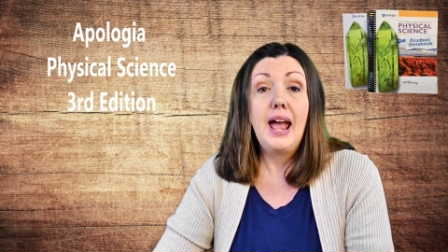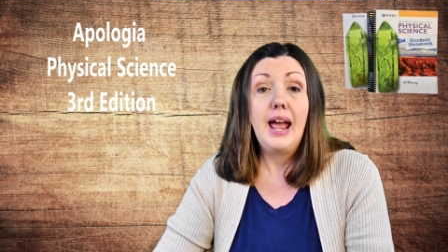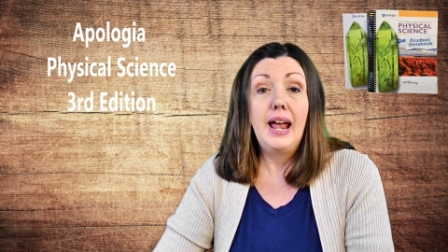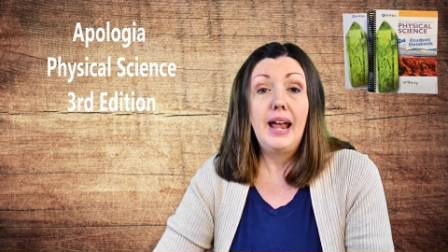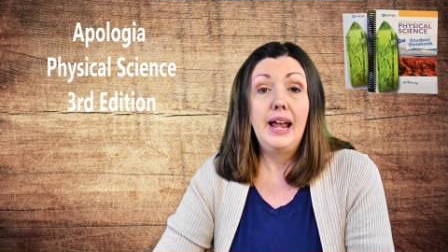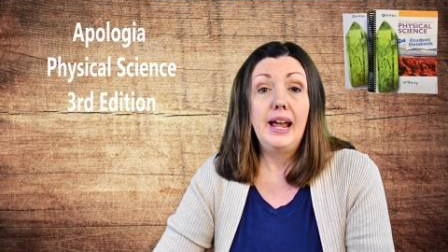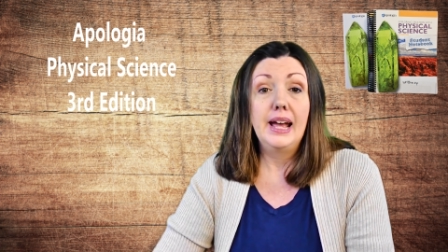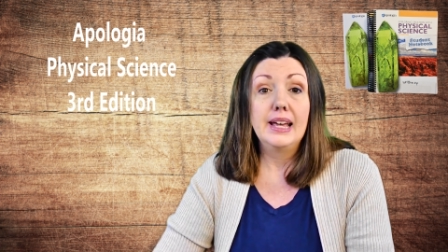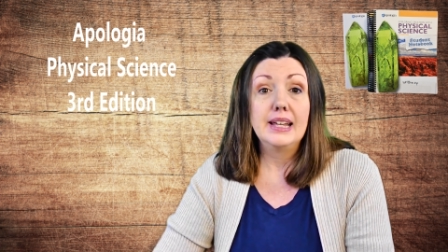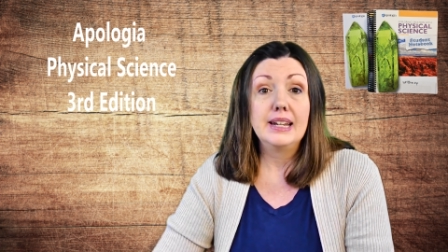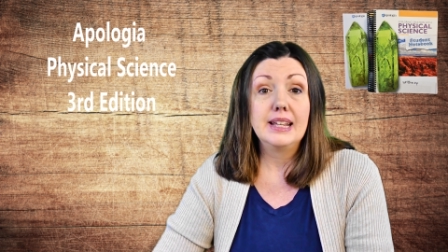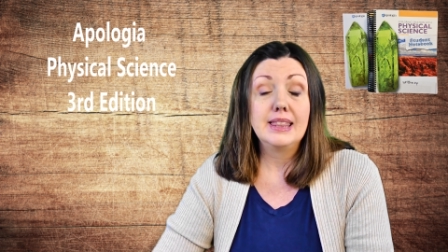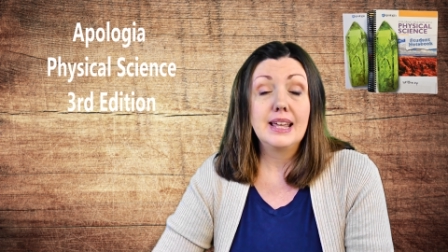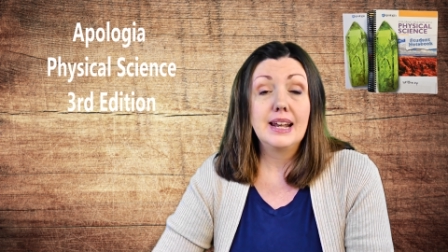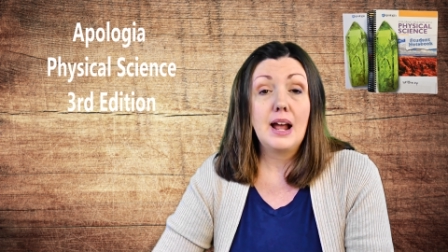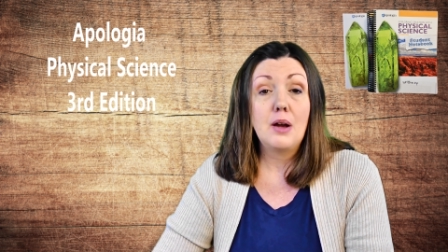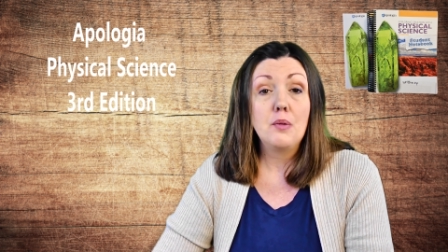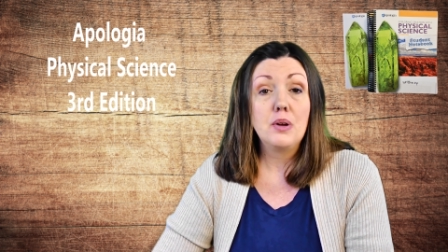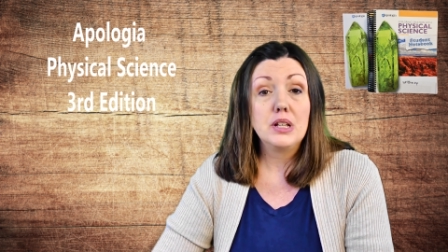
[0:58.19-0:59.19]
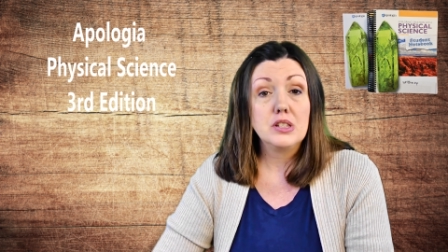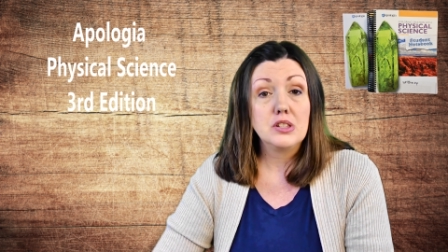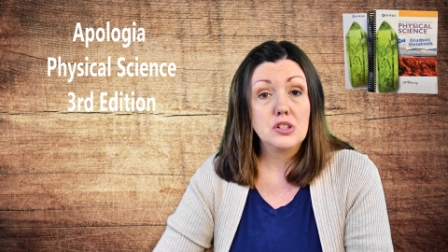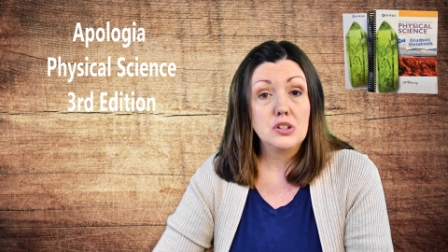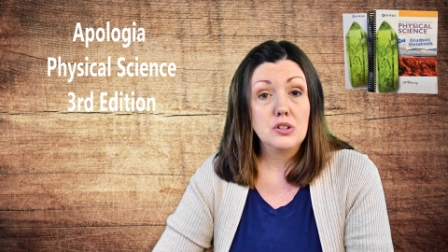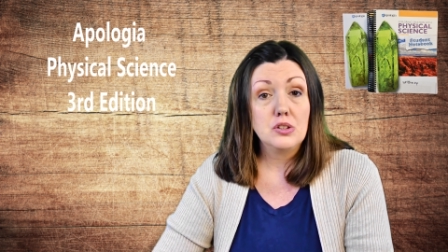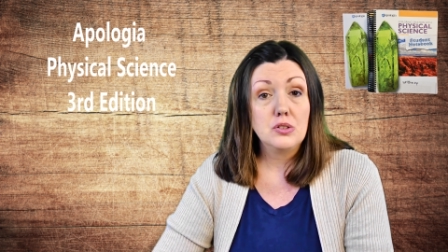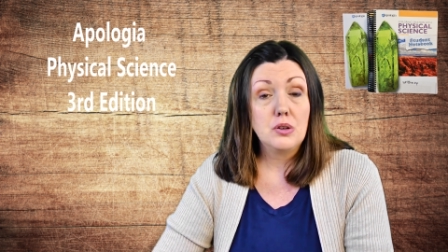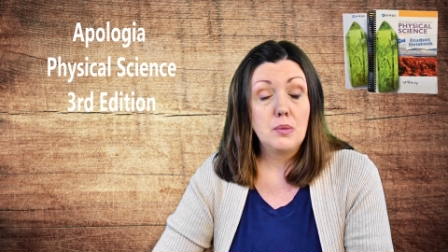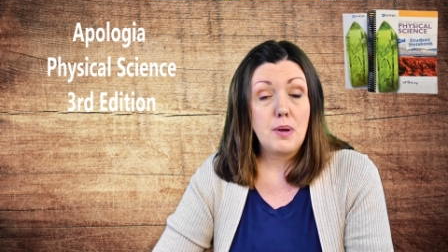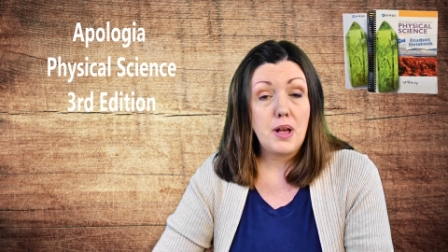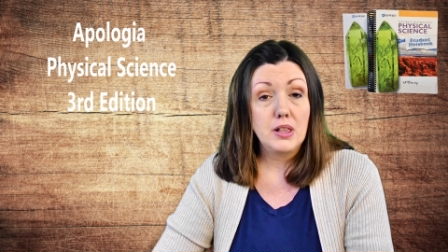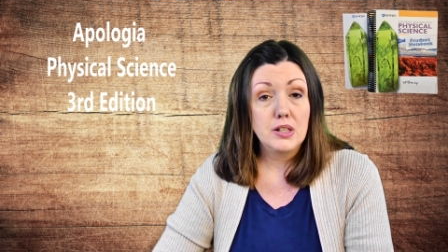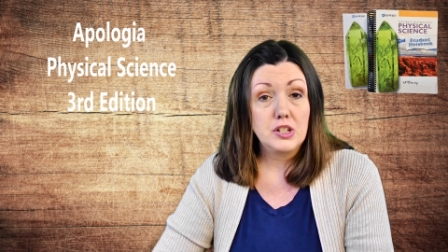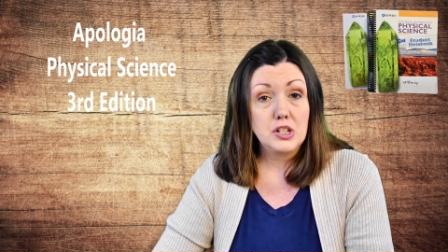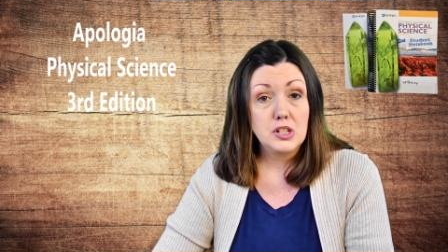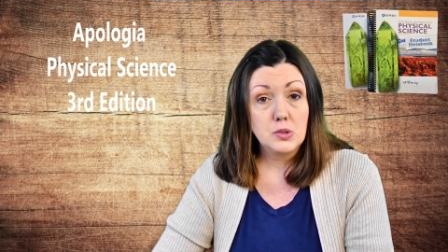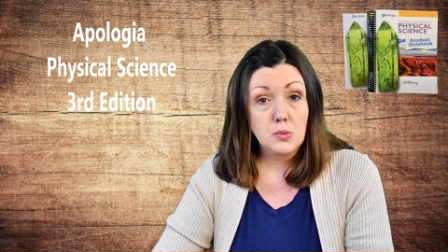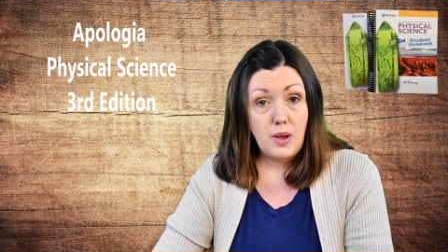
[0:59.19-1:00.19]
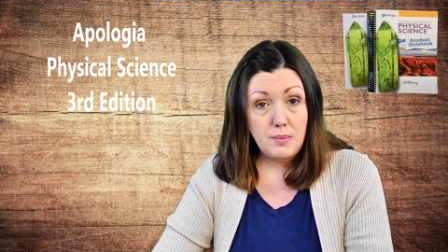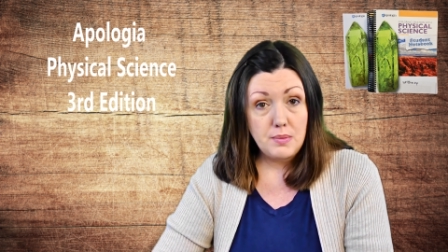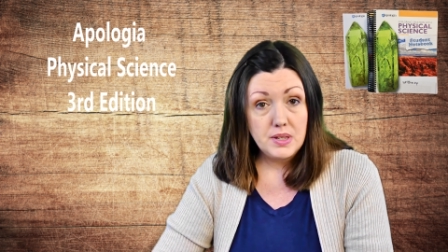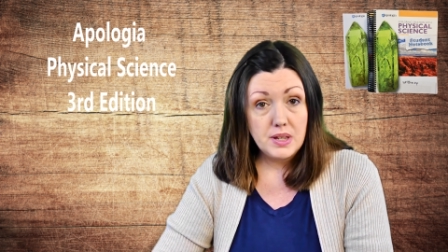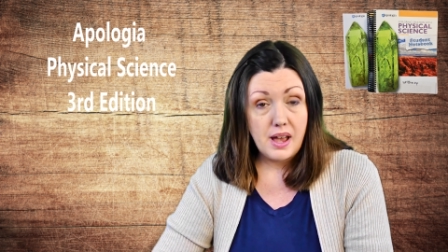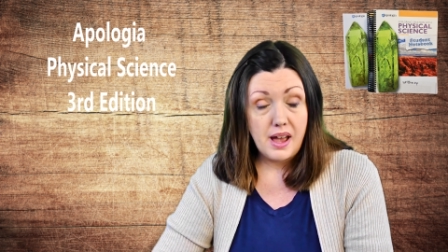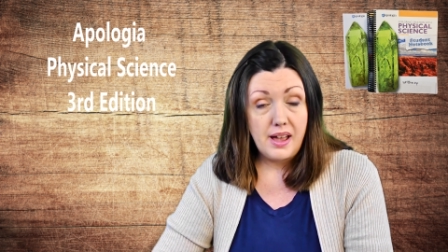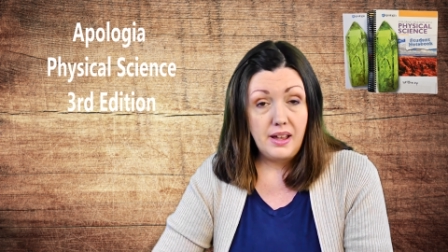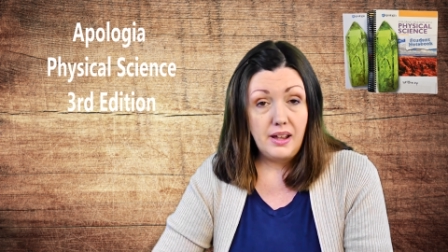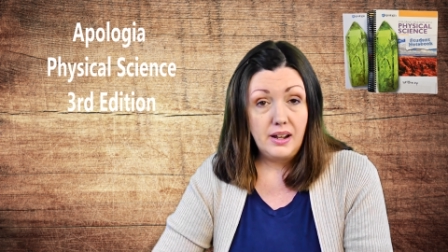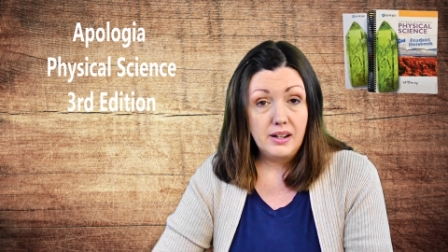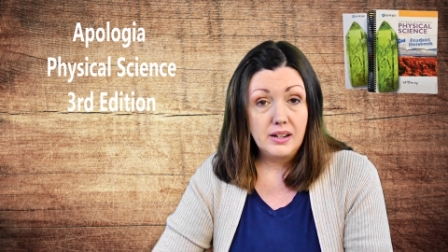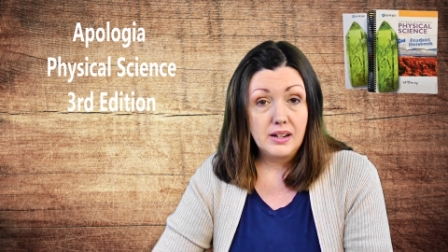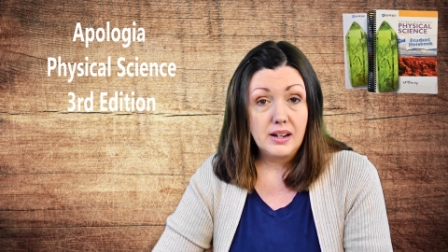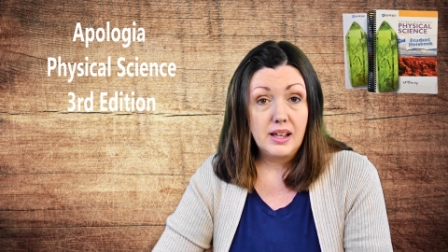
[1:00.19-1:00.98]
And then I went to Apologia's website,